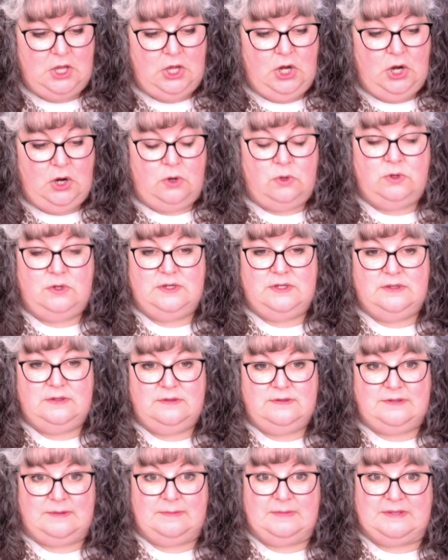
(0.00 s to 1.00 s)
on
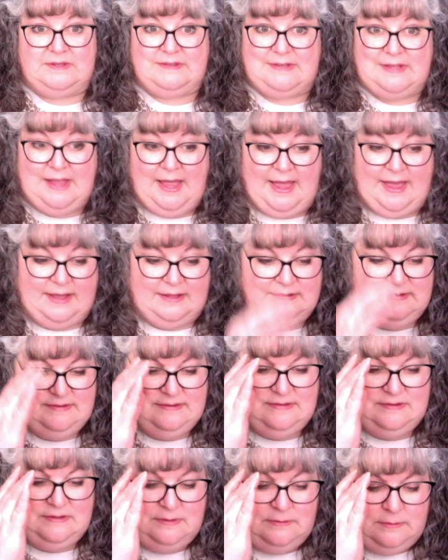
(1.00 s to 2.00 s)
some of the
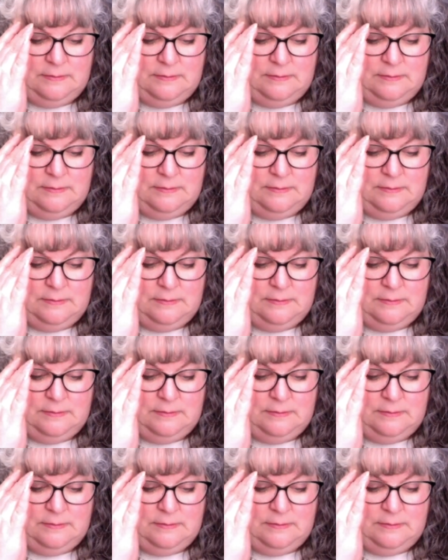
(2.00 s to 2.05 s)
sleds